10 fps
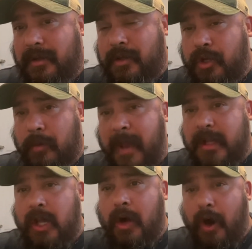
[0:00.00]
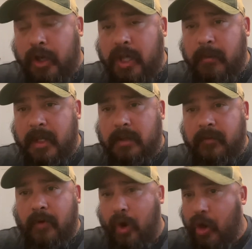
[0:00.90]
You can make the argument
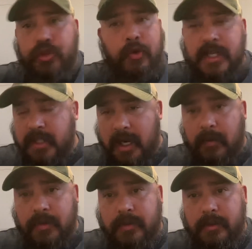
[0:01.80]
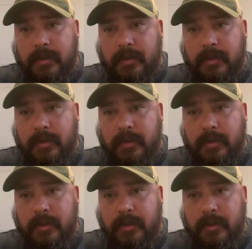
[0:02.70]
for all three scenarios.